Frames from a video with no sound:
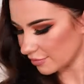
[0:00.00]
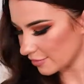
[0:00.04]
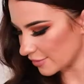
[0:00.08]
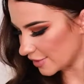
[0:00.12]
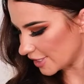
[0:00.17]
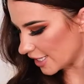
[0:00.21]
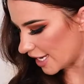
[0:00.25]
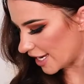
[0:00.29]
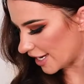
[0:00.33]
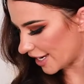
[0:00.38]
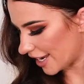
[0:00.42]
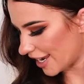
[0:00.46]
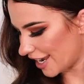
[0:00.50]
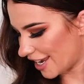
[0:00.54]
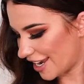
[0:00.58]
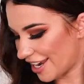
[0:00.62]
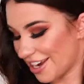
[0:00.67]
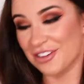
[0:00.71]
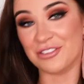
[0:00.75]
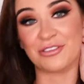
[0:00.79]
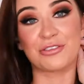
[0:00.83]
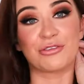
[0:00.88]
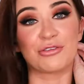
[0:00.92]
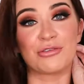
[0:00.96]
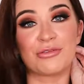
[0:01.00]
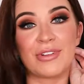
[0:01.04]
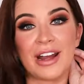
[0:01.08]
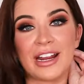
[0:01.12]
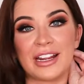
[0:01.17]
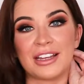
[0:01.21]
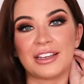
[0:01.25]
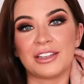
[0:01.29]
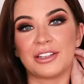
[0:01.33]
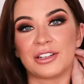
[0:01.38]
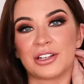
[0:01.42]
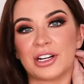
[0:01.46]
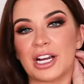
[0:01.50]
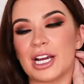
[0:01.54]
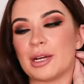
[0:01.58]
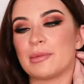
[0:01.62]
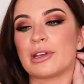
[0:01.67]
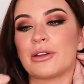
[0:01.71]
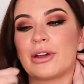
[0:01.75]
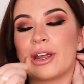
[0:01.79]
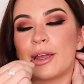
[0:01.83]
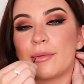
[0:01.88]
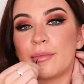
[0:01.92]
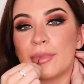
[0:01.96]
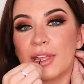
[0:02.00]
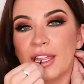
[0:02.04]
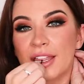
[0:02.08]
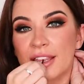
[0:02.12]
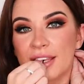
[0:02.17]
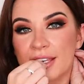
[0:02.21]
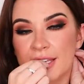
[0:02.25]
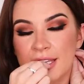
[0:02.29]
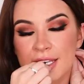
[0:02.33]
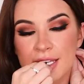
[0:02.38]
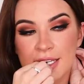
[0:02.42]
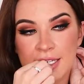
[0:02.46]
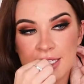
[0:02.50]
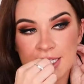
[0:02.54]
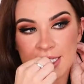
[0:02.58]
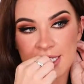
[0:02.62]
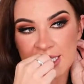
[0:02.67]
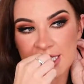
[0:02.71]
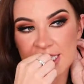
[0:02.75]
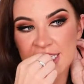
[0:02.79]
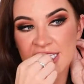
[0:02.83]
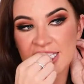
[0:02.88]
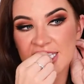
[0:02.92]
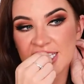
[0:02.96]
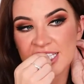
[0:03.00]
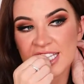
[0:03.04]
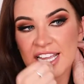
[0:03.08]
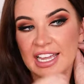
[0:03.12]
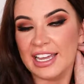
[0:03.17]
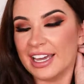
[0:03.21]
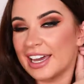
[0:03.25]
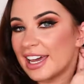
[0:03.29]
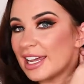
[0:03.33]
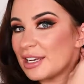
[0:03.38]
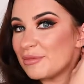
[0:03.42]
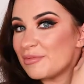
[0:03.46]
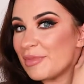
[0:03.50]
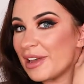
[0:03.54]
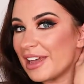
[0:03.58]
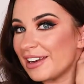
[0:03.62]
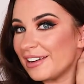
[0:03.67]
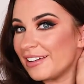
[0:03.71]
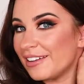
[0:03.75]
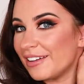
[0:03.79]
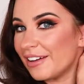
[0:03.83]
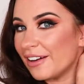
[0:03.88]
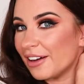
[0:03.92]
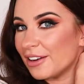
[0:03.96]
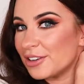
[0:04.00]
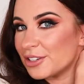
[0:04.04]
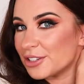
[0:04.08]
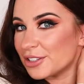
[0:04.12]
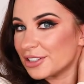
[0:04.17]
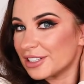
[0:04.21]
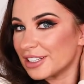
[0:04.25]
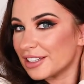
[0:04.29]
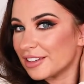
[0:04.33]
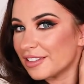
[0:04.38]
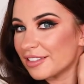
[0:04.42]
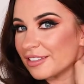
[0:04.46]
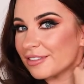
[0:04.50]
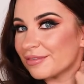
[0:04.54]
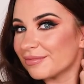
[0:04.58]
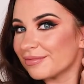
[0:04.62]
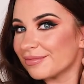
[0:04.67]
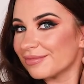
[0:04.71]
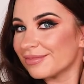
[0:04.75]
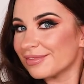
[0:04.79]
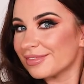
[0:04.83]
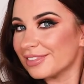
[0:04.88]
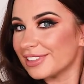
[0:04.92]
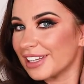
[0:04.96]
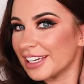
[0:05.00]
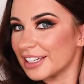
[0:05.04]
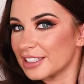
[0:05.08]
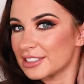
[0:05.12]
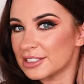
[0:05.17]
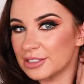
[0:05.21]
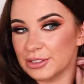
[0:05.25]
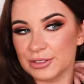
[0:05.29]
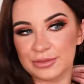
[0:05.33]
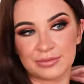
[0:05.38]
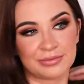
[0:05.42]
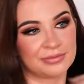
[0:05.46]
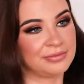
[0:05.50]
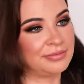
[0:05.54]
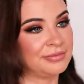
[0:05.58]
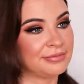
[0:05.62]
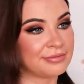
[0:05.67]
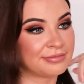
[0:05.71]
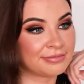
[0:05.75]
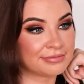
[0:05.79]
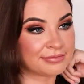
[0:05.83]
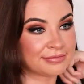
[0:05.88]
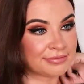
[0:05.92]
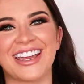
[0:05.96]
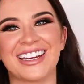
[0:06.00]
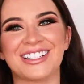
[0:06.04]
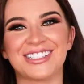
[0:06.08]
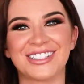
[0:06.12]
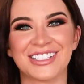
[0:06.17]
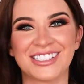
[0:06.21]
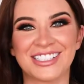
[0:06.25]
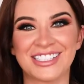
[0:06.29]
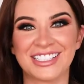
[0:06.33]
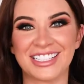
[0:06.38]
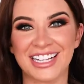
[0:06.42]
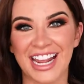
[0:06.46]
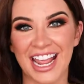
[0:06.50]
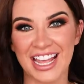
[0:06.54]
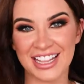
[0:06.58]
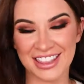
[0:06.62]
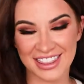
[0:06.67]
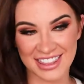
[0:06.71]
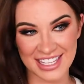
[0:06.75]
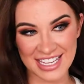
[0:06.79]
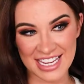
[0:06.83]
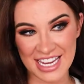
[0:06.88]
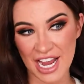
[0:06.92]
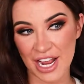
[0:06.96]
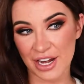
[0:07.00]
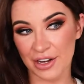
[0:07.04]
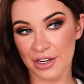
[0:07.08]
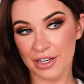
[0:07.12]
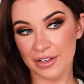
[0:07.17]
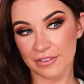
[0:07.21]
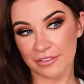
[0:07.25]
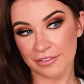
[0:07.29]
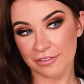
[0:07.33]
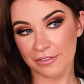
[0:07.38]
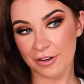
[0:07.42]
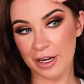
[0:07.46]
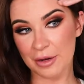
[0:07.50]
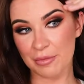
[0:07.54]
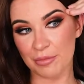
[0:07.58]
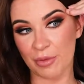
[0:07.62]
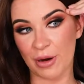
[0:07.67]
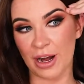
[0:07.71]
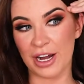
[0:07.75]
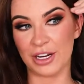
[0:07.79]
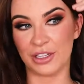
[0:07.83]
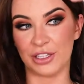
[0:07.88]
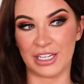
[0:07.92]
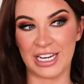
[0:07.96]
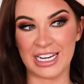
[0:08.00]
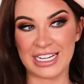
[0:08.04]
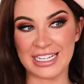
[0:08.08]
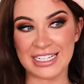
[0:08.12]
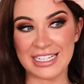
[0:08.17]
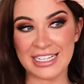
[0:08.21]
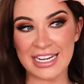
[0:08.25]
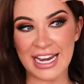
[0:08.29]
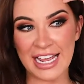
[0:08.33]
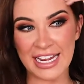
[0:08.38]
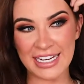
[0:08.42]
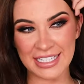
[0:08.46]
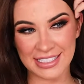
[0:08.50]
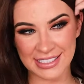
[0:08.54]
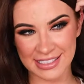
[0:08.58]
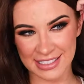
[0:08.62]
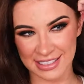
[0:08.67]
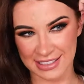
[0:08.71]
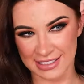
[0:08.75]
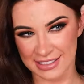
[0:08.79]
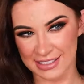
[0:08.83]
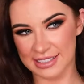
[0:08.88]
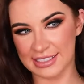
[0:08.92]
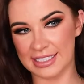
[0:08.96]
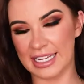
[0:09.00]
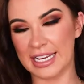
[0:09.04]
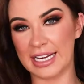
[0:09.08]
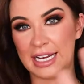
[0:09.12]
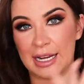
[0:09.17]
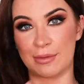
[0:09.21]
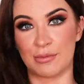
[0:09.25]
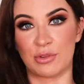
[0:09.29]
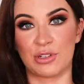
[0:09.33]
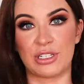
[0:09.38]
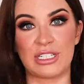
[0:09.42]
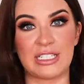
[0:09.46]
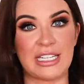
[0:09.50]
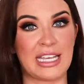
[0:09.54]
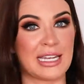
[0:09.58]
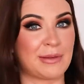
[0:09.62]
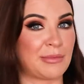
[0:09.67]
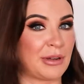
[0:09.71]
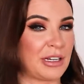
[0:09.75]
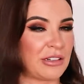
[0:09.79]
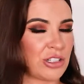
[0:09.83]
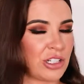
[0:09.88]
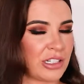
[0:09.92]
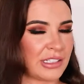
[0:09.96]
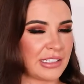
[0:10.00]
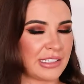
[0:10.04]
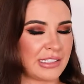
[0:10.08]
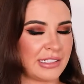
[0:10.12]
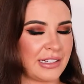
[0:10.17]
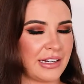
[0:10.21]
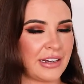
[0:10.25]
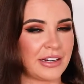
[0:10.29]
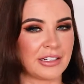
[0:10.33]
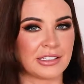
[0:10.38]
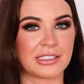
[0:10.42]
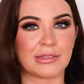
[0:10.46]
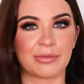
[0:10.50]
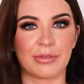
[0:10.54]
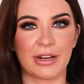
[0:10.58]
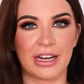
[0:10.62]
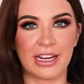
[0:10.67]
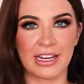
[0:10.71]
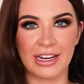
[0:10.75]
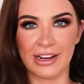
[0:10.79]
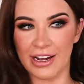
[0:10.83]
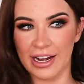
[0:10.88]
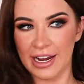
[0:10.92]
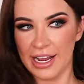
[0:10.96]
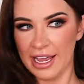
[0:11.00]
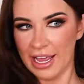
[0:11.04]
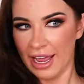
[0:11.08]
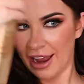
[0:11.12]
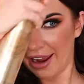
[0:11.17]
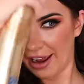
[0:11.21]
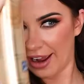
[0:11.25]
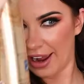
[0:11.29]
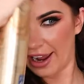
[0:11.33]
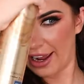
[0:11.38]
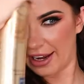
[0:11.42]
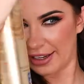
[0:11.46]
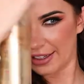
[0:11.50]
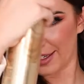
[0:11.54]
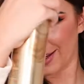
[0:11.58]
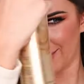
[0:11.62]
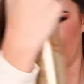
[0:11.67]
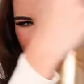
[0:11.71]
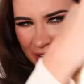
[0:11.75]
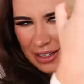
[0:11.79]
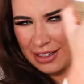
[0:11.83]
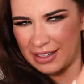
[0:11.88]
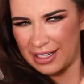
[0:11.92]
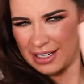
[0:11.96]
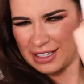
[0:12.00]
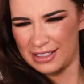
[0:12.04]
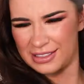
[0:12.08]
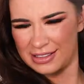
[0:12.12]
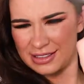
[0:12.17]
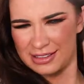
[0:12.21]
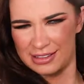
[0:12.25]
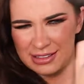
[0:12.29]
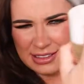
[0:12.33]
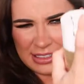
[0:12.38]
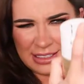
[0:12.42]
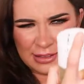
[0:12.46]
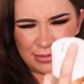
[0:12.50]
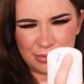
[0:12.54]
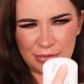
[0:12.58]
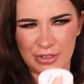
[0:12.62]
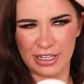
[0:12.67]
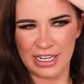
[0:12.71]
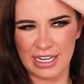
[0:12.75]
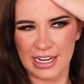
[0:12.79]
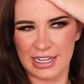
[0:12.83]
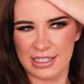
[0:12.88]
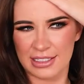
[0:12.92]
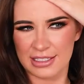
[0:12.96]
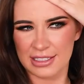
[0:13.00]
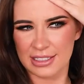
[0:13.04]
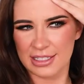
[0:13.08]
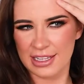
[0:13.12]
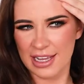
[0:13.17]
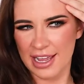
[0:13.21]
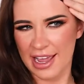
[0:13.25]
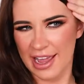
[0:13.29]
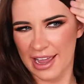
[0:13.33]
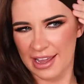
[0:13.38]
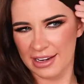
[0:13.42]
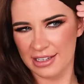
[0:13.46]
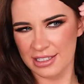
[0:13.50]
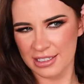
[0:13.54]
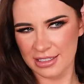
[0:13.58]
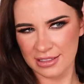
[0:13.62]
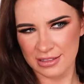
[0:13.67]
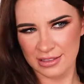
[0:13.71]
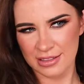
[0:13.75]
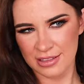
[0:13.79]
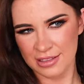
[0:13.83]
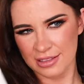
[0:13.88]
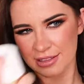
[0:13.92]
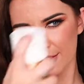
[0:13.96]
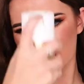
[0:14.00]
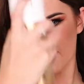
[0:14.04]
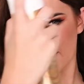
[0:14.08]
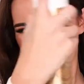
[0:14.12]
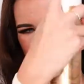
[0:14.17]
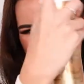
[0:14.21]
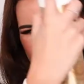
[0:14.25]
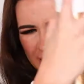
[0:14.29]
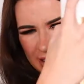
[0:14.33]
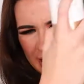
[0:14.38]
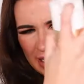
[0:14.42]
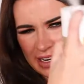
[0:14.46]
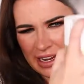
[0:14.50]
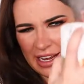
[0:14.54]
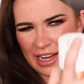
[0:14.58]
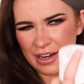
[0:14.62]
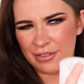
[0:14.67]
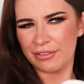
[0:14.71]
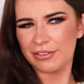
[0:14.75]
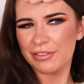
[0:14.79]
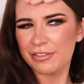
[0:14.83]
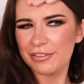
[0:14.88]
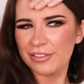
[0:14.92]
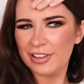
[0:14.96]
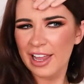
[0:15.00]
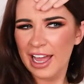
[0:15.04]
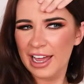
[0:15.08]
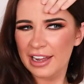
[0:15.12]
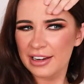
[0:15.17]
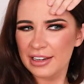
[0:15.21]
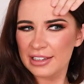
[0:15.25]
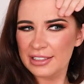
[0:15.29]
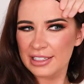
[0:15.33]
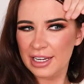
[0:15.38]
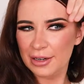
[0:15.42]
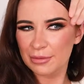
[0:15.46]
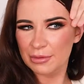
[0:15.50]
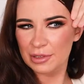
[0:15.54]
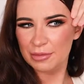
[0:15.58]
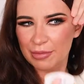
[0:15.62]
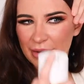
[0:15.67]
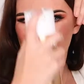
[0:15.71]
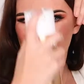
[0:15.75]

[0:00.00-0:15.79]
Take a regular curvy grip and pin underneath, like so. Then just to get the front part looking nice and slick, I'm going to take my trusty hairspray here and give it a nice spray into the head and flatten it down with my